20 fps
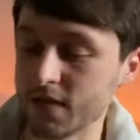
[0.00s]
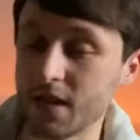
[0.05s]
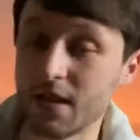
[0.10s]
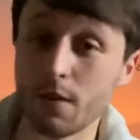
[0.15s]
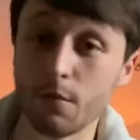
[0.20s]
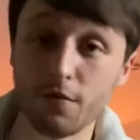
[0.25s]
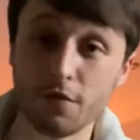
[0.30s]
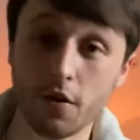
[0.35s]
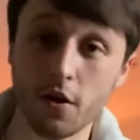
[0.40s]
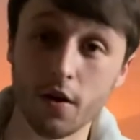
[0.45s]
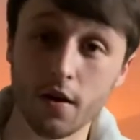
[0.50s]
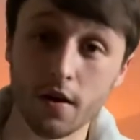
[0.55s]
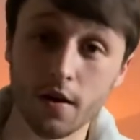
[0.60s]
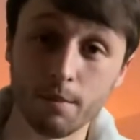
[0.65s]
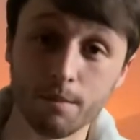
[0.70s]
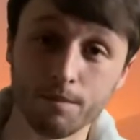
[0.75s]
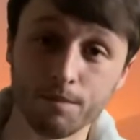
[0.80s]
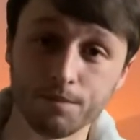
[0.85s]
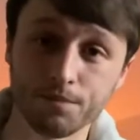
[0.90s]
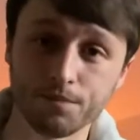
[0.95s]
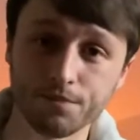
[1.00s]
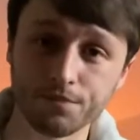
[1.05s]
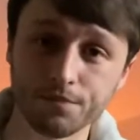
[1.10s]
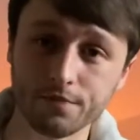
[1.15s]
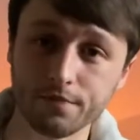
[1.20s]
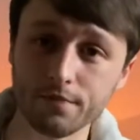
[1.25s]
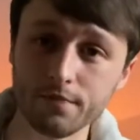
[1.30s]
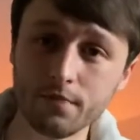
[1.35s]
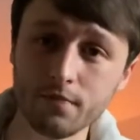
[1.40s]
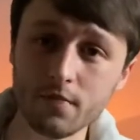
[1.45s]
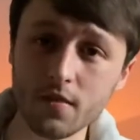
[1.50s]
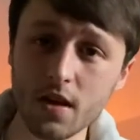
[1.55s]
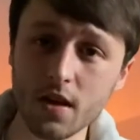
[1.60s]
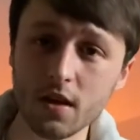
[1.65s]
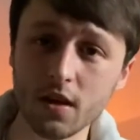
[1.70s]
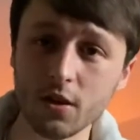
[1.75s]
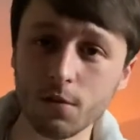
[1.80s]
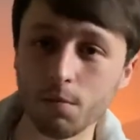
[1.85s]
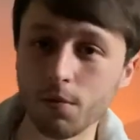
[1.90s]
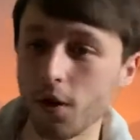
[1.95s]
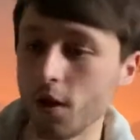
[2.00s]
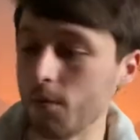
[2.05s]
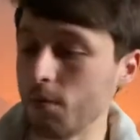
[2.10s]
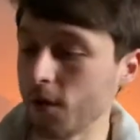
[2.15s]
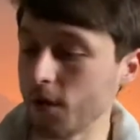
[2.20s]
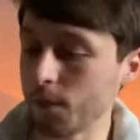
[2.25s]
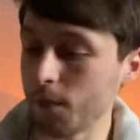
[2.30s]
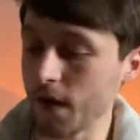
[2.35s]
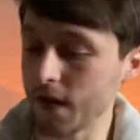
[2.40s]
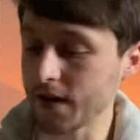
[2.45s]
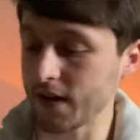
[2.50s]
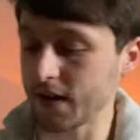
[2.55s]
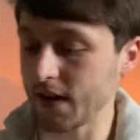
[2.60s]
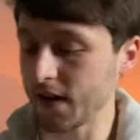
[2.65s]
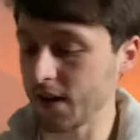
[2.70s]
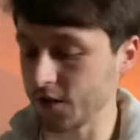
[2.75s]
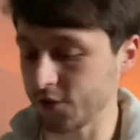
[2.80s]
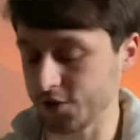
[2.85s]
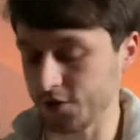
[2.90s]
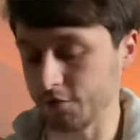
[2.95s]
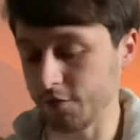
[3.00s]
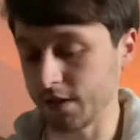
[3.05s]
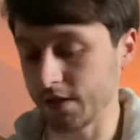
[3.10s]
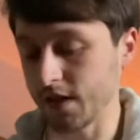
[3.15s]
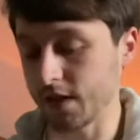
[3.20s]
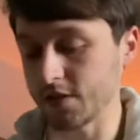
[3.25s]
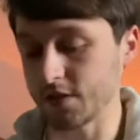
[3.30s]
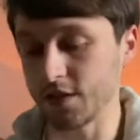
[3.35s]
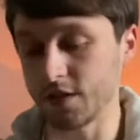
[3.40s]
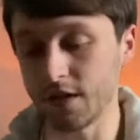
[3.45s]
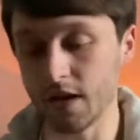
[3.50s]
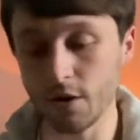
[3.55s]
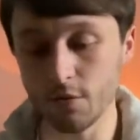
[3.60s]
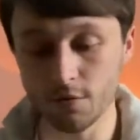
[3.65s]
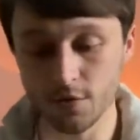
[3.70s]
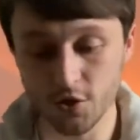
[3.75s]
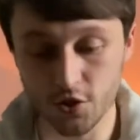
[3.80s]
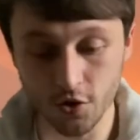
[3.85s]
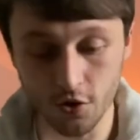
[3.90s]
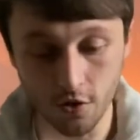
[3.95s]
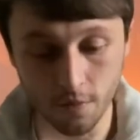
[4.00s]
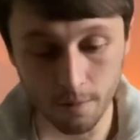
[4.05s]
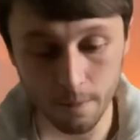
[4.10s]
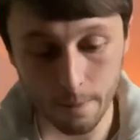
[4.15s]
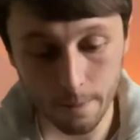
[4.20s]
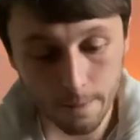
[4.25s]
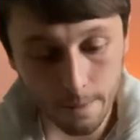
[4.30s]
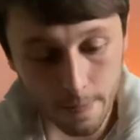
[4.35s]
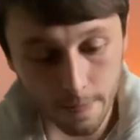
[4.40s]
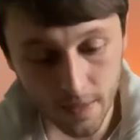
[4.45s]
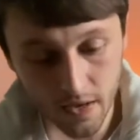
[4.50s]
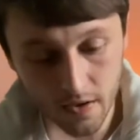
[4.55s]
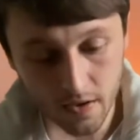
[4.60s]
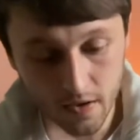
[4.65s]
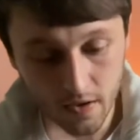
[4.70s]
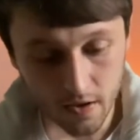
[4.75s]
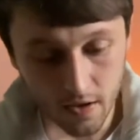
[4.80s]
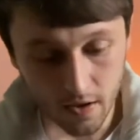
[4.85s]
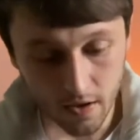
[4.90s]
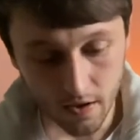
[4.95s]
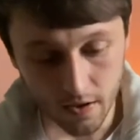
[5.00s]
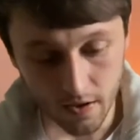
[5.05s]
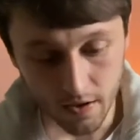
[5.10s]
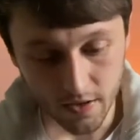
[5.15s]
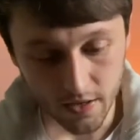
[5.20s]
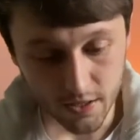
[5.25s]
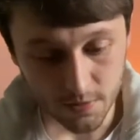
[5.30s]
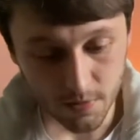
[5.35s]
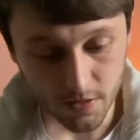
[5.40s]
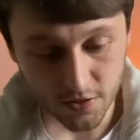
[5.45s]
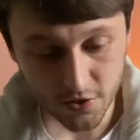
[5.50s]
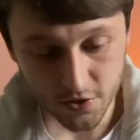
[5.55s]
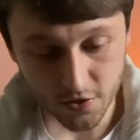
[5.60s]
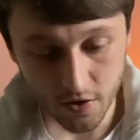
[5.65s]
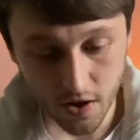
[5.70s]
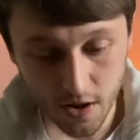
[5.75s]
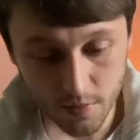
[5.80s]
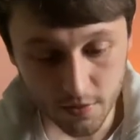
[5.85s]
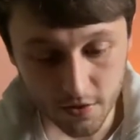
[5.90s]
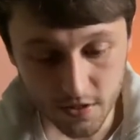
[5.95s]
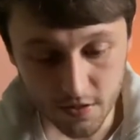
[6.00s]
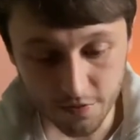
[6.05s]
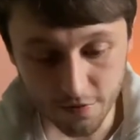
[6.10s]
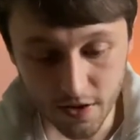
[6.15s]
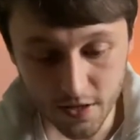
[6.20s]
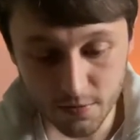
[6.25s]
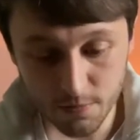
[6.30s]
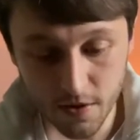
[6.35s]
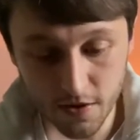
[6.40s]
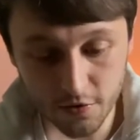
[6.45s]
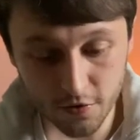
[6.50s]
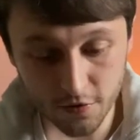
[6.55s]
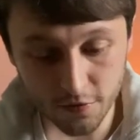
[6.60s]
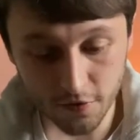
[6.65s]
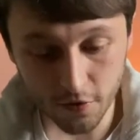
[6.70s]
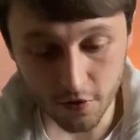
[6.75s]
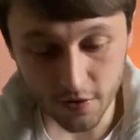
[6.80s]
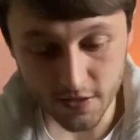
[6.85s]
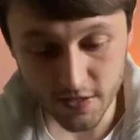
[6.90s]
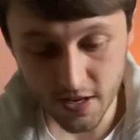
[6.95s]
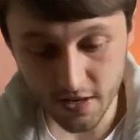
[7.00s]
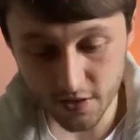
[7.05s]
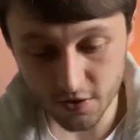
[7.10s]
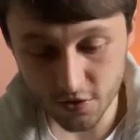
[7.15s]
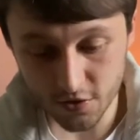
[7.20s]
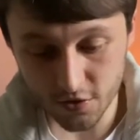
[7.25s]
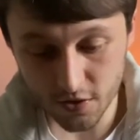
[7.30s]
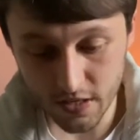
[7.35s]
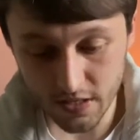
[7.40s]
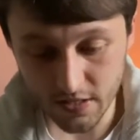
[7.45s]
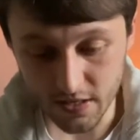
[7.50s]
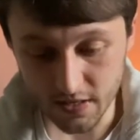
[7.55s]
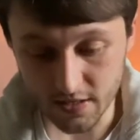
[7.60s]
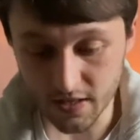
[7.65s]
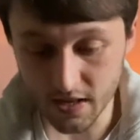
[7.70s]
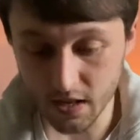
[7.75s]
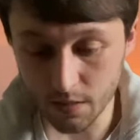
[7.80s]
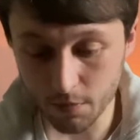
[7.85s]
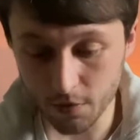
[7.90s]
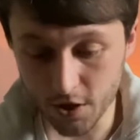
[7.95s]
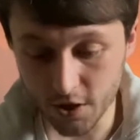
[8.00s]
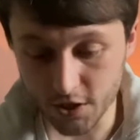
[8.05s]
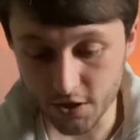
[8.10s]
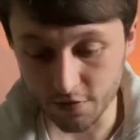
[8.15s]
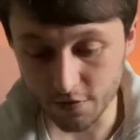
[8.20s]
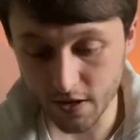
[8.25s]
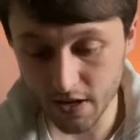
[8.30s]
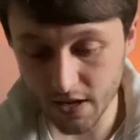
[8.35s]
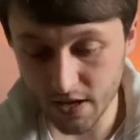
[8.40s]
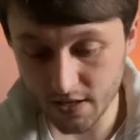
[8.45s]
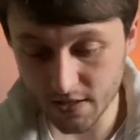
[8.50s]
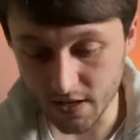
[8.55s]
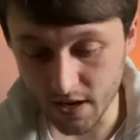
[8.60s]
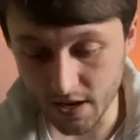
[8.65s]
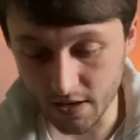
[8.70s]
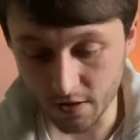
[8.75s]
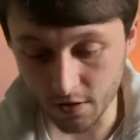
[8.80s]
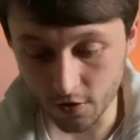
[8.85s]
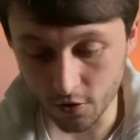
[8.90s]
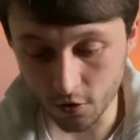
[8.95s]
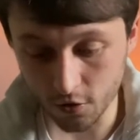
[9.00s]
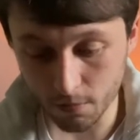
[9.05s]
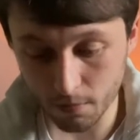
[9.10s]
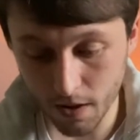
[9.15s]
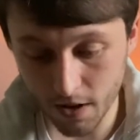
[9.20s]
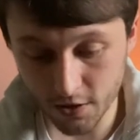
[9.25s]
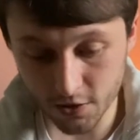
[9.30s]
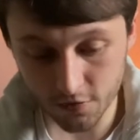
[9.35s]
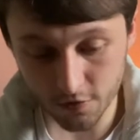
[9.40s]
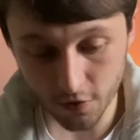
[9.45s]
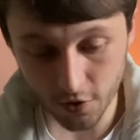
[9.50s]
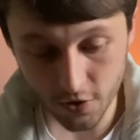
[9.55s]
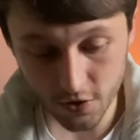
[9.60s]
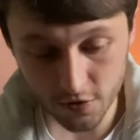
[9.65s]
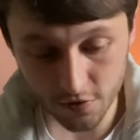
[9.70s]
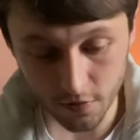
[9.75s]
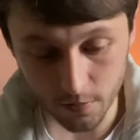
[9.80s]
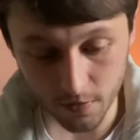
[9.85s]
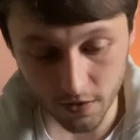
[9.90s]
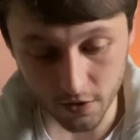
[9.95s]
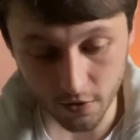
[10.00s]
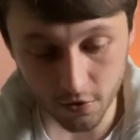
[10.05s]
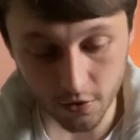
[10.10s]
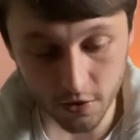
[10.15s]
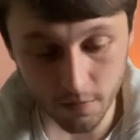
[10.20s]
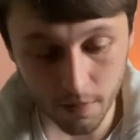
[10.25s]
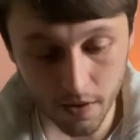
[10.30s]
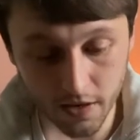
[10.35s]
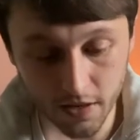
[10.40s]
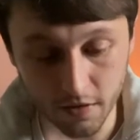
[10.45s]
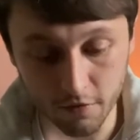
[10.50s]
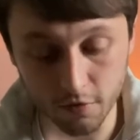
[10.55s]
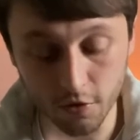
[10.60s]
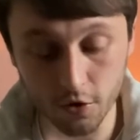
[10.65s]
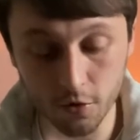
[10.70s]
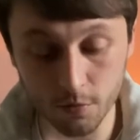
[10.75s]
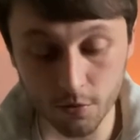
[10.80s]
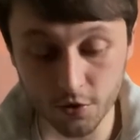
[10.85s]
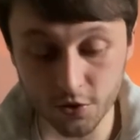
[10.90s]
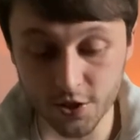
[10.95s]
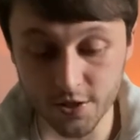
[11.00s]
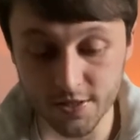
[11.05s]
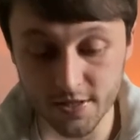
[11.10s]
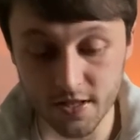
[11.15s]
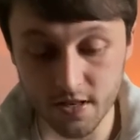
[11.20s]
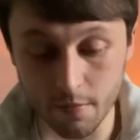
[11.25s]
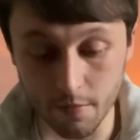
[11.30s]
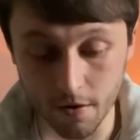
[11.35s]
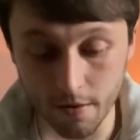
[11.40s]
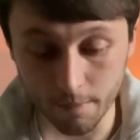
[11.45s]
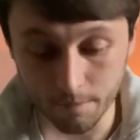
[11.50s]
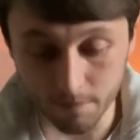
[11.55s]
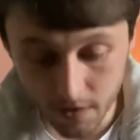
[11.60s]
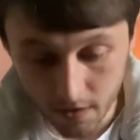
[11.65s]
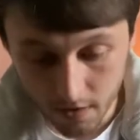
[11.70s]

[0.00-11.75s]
And then we've got a little blurb on the back. Again, I shall read that to you now. So, he's been described as the Fassbender of 42nd Street, a celebration of hate and an unmatched voice from the underbelly of low-budget cinema.